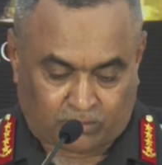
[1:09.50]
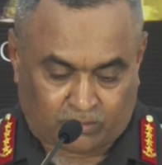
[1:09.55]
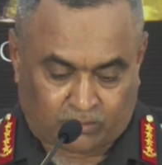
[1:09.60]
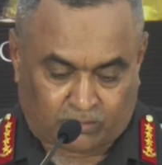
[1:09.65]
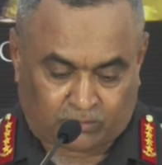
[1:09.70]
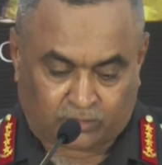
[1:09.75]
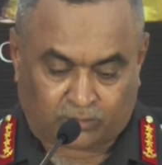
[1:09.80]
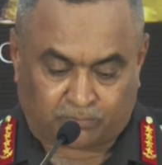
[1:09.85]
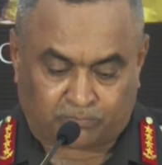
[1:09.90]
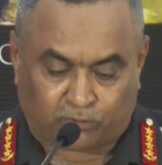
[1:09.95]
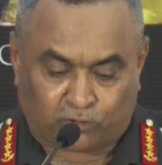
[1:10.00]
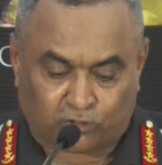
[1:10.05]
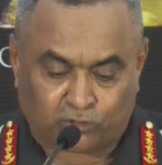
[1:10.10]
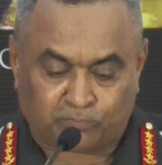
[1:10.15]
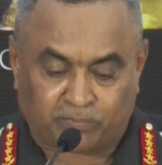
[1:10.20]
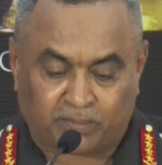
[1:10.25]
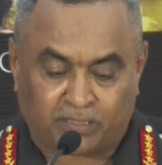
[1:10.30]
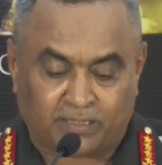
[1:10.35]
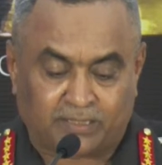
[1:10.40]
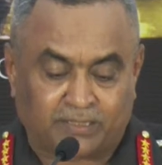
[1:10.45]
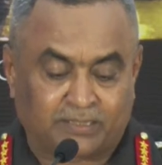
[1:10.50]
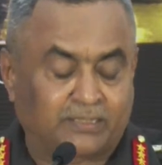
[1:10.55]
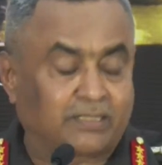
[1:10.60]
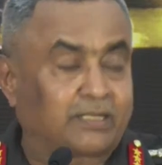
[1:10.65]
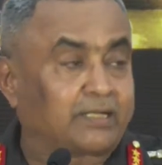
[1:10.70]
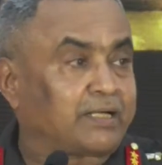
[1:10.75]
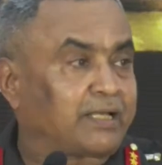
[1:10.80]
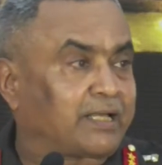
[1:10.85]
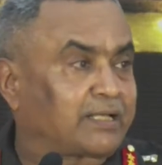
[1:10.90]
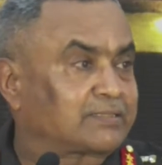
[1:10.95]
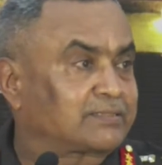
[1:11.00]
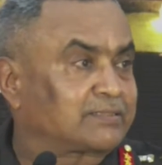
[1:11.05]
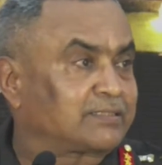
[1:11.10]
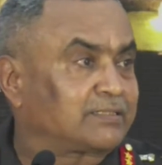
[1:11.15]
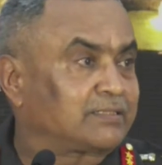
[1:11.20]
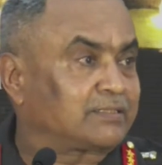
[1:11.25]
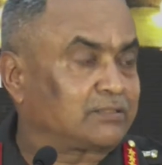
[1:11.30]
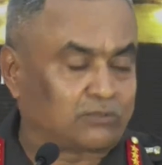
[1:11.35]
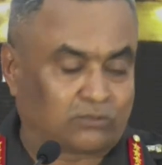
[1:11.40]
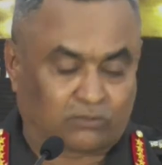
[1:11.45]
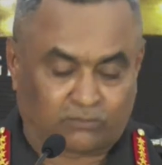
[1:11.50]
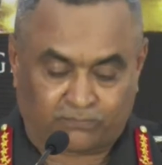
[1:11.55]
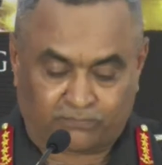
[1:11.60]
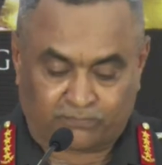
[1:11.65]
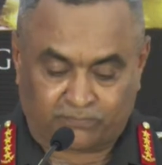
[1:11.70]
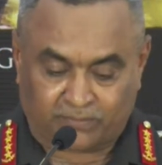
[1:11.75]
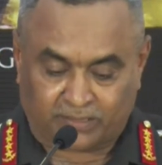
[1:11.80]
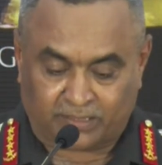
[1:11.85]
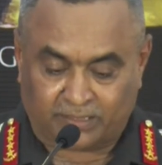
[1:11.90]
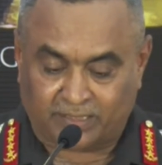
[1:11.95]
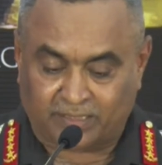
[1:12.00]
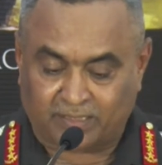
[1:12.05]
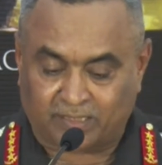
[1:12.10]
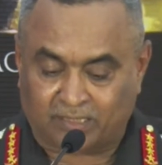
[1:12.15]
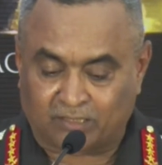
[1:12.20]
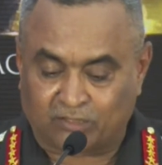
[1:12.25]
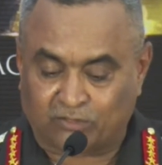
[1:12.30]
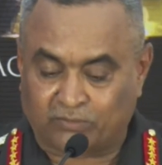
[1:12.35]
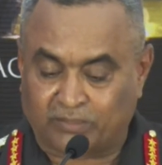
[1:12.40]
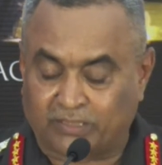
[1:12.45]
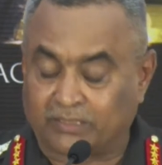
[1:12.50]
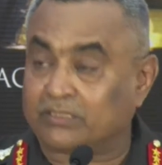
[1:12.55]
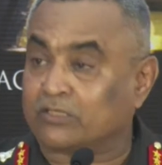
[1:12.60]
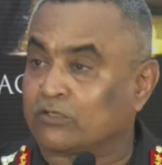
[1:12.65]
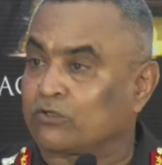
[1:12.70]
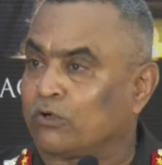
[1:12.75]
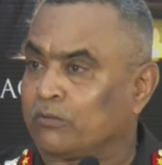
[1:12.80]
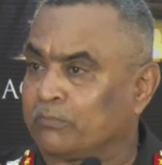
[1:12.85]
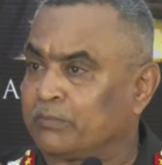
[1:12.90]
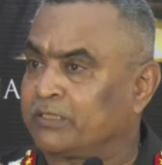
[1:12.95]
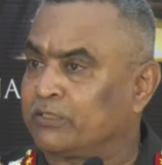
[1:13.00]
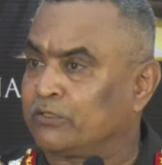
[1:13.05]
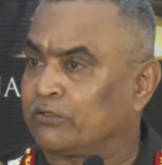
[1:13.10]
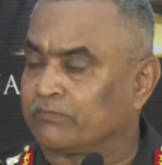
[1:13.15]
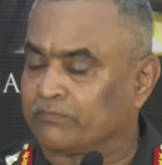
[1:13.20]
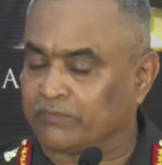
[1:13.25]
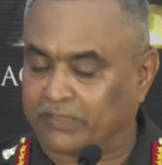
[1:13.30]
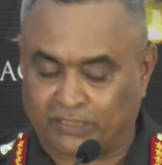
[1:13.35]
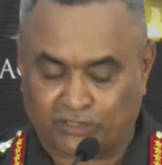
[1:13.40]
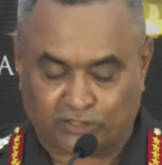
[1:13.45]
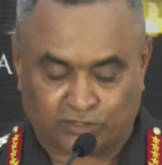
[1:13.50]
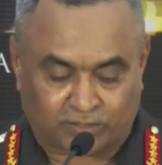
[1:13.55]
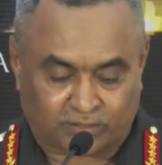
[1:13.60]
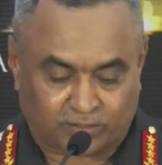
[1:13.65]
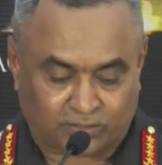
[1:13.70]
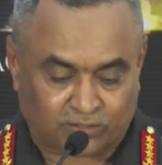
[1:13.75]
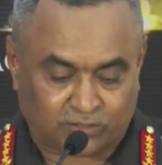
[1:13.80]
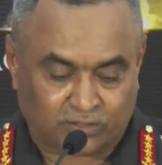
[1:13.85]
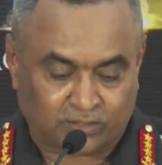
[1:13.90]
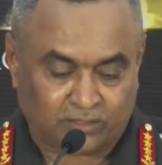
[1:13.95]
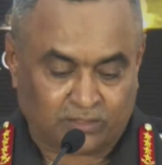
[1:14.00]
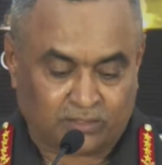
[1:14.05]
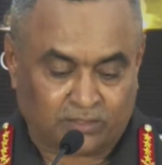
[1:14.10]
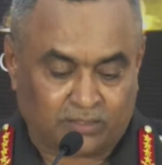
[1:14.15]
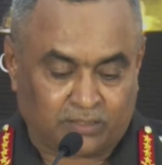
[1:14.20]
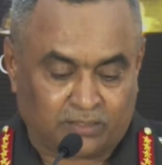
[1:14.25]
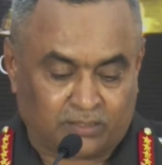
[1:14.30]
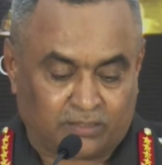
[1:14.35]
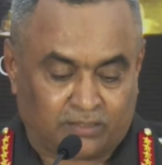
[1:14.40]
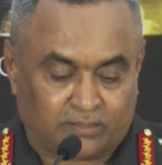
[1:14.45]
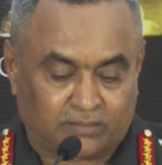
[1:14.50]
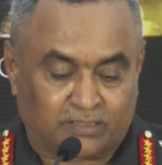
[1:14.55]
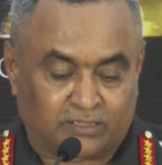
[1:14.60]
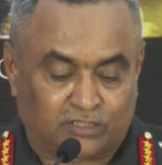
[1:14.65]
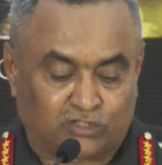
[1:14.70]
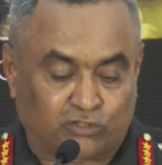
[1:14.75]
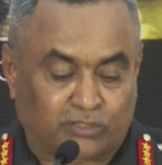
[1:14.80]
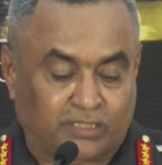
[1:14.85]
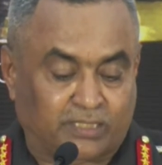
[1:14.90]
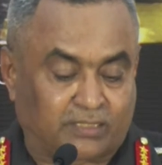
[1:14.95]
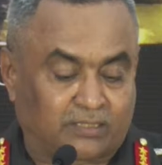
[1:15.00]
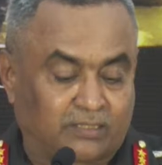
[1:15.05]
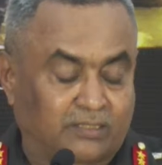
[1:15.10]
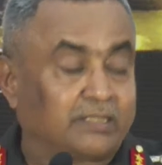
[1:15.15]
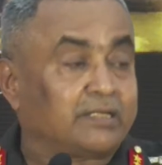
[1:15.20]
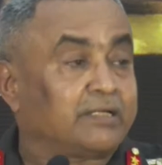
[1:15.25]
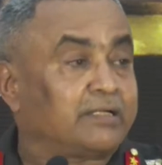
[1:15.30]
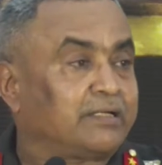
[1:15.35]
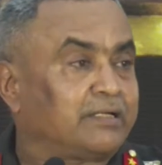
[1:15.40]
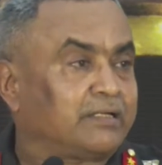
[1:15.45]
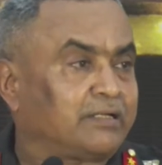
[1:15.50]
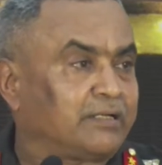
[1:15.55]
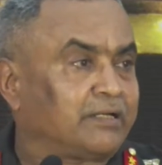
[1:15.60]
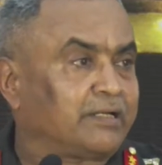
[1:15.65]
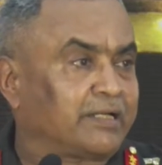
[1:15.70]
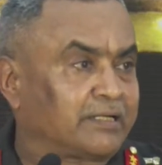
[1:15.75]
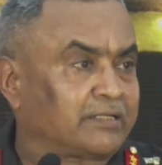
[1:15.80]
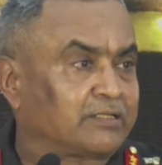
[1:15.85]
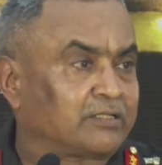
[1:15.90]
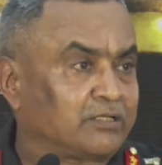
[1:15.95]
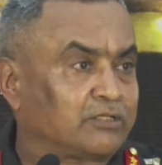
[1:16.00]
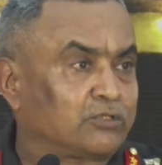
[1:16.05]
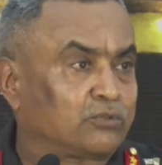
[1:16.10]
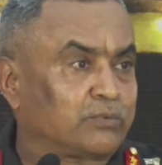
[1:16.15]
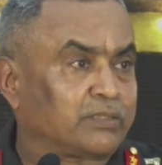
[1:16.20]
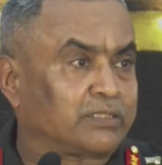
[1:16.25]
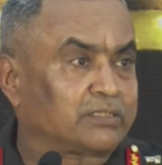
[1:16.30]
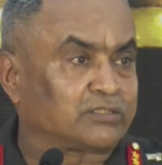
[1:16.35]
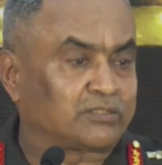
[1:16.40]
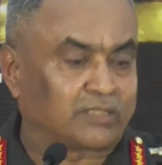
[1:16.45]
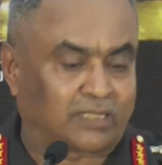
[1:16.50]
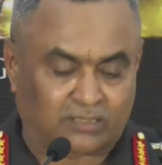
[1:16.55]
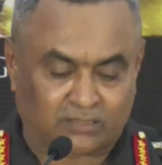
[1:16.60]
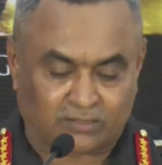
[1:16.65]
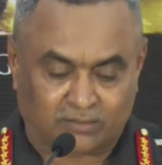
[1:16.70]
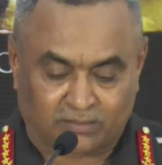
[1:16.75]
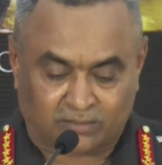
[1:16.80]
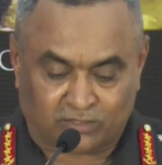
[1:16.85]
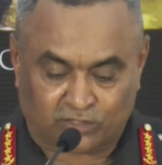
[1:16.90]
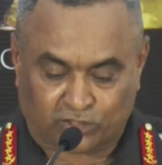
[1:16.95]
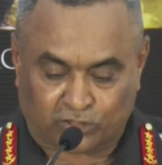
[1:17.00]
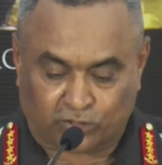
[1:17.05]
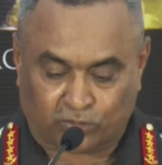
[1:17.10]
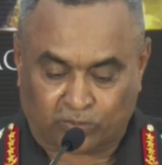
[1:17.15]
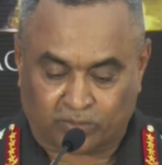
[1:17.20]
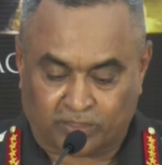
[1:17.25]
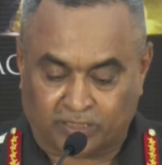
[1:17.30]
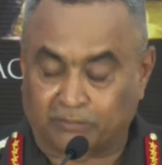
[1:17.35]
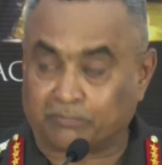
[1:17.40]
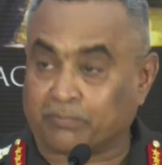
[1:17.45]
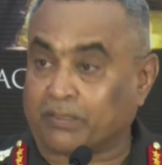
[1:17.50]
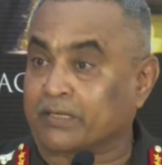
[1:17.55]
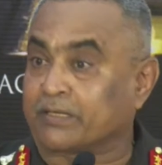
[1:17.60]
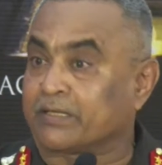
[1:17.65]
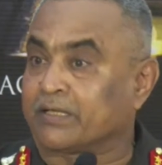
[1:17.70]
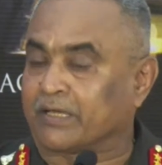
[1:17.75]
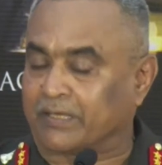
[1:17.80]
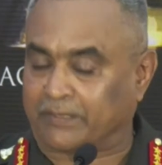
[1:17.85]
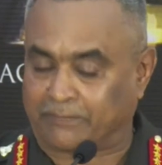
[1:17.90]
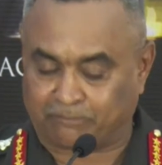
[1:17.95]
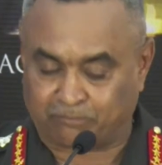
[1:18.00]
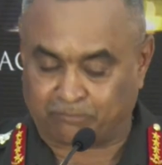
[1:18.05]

The prosperity and ascent of any country in the Committee of Nations is intricately linked to its national security paradigm.